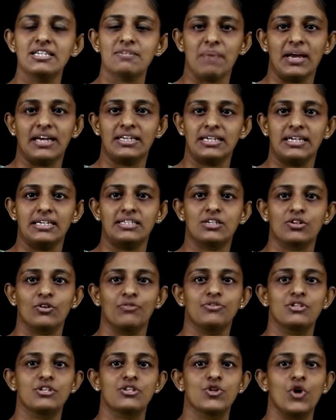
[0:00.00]
spectator
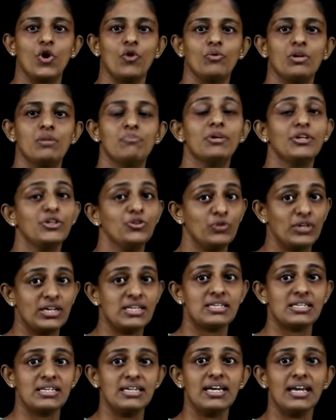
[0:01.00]
of this novel, but you
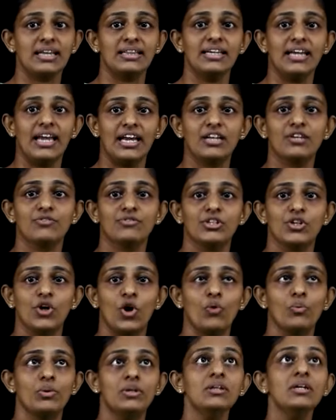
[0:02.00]
can see at the end of the
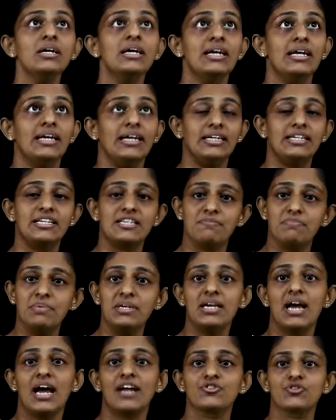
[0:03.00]
novel, it is
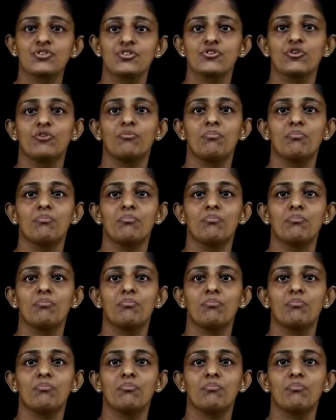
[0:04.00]
Beatrice or